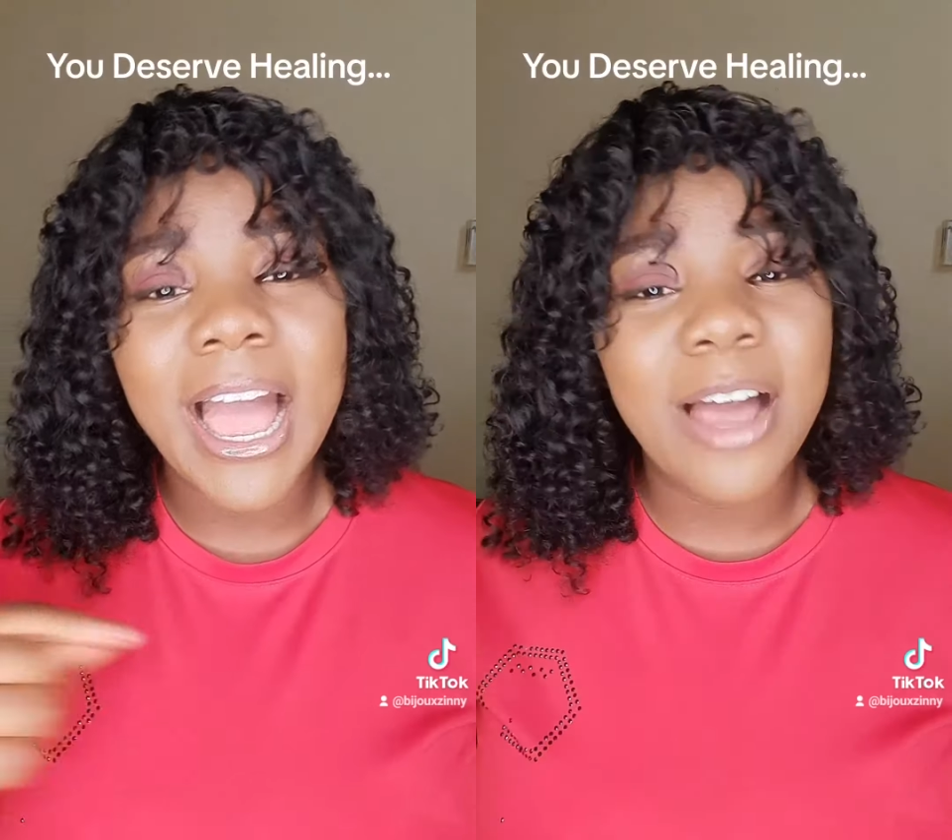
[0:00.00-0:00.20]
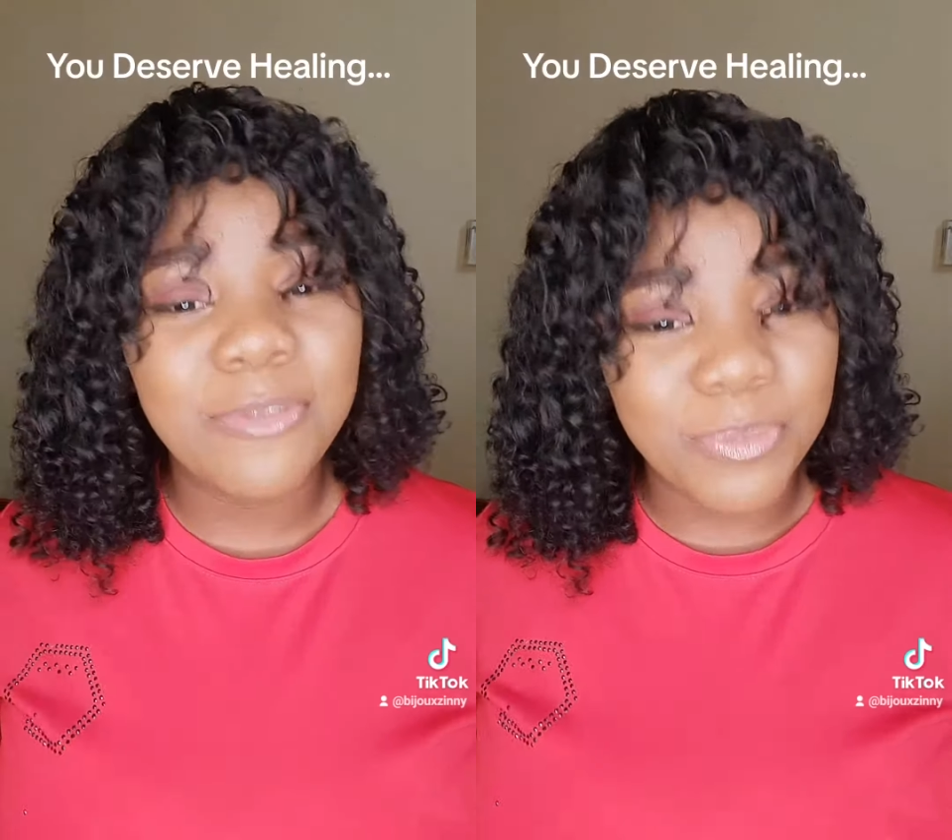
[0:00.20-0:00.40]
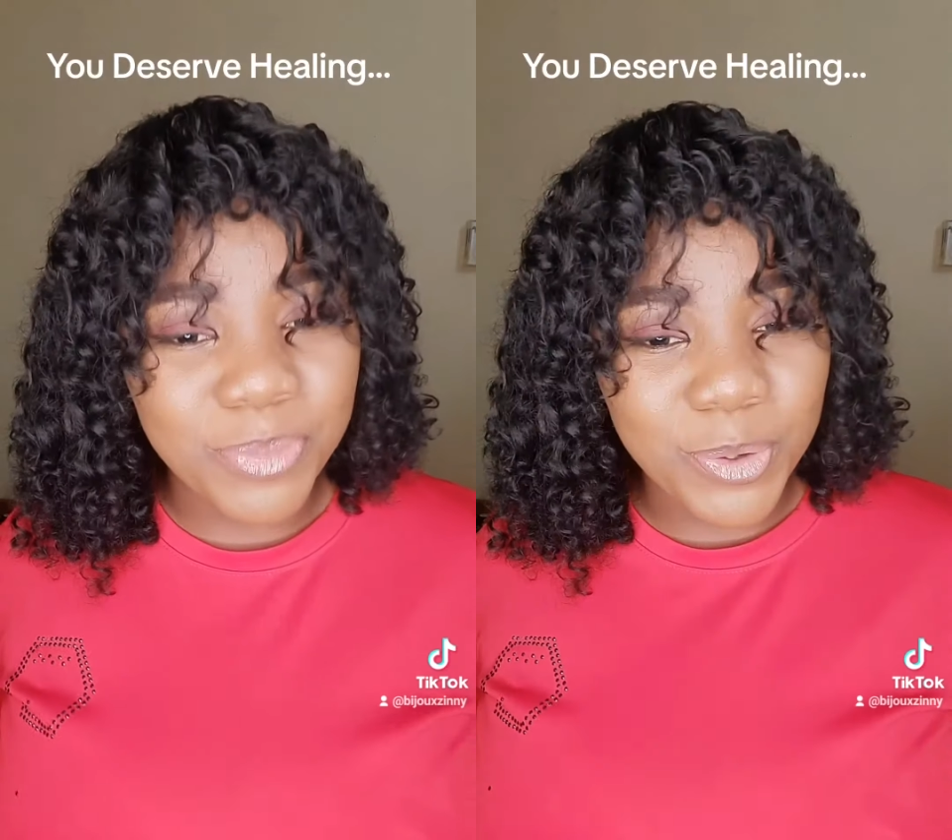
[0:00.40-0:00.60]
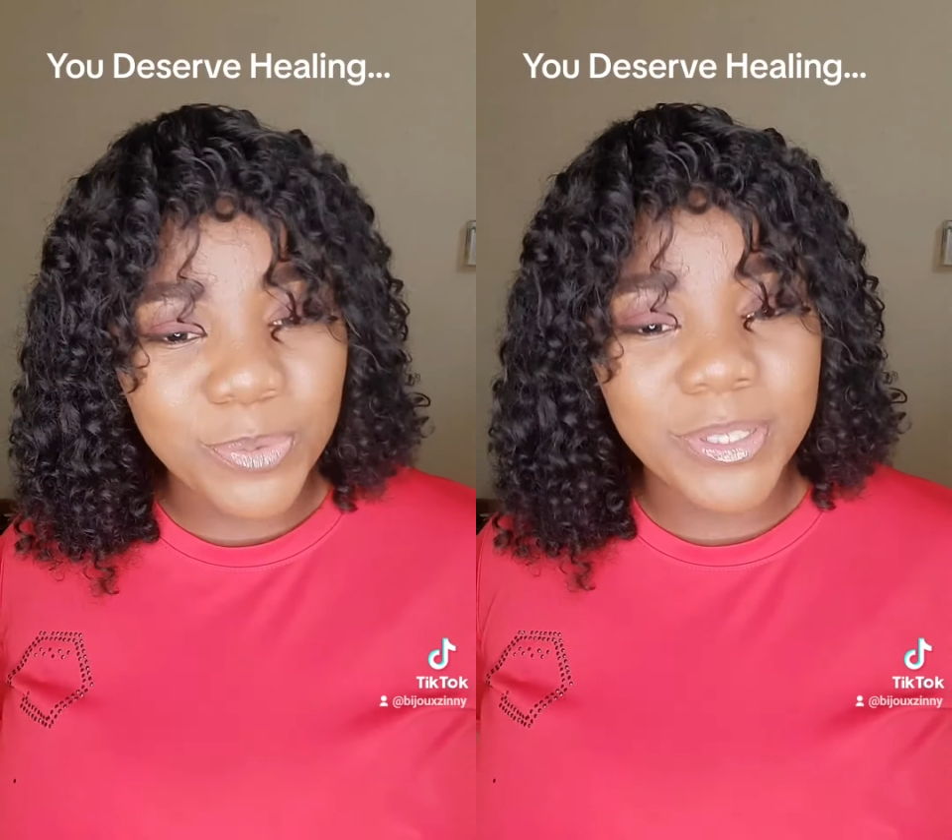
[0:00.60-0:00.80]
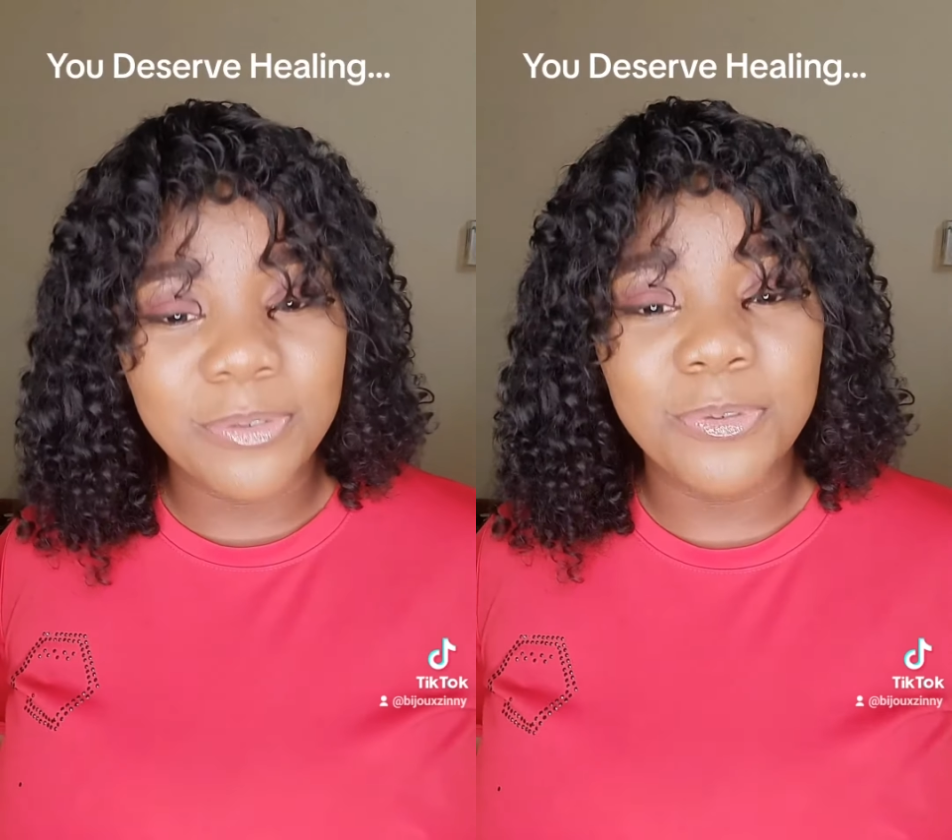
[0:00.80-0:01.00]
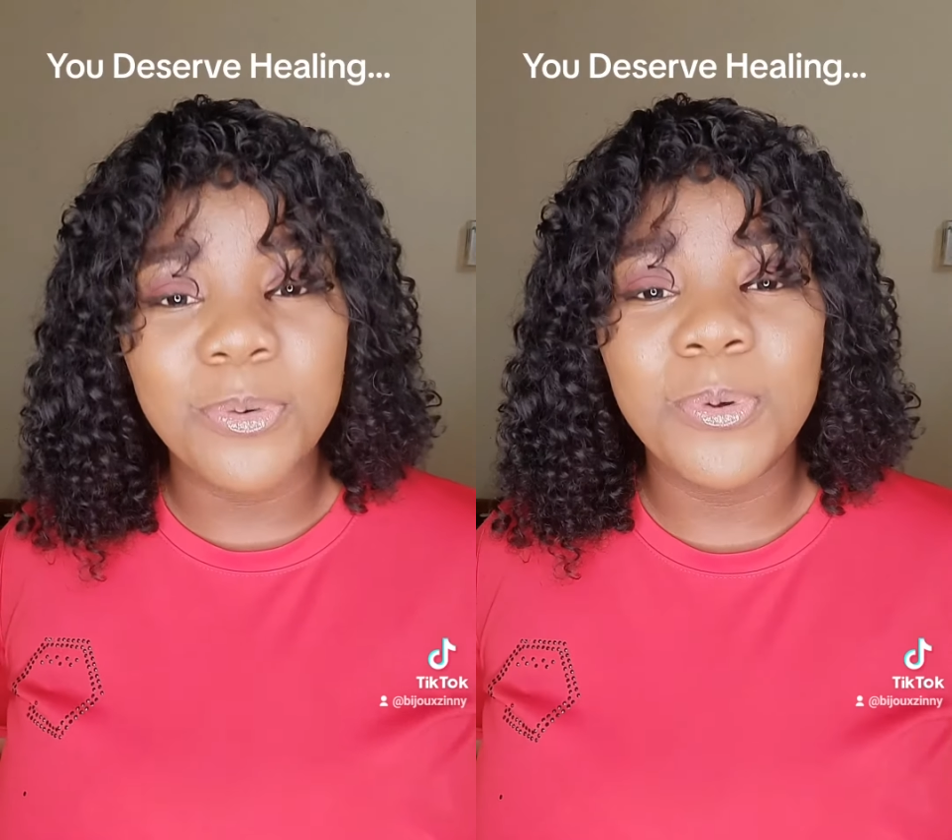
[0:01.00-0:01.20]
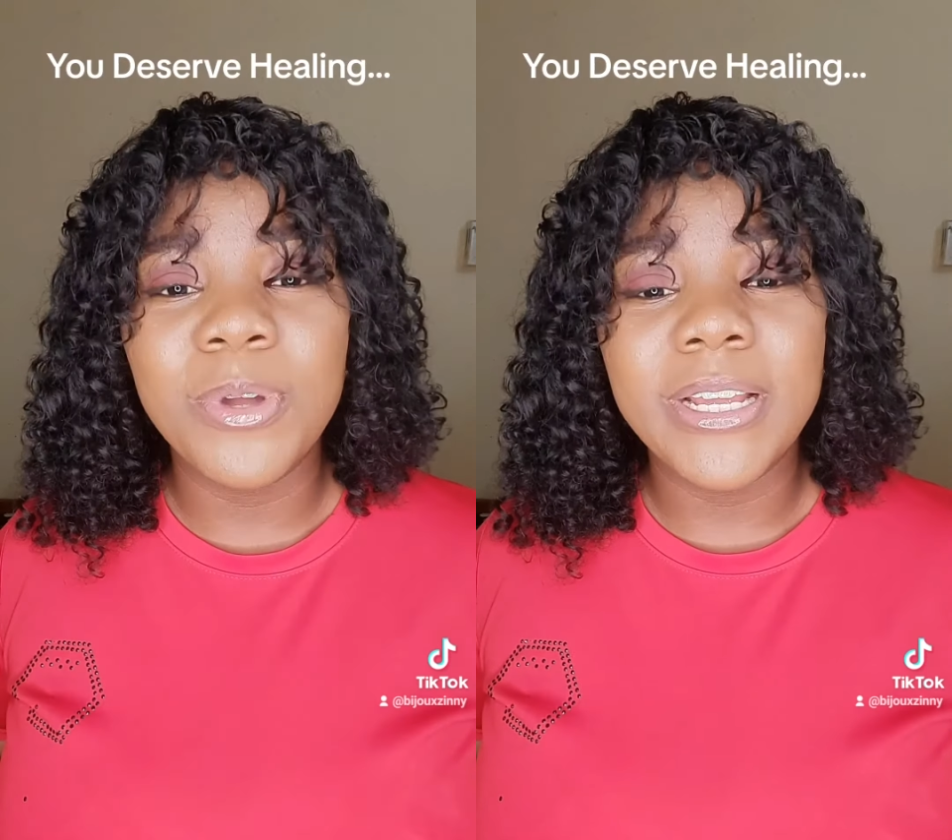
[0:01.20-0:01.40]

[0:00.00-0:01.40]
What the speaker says: Have a beautiful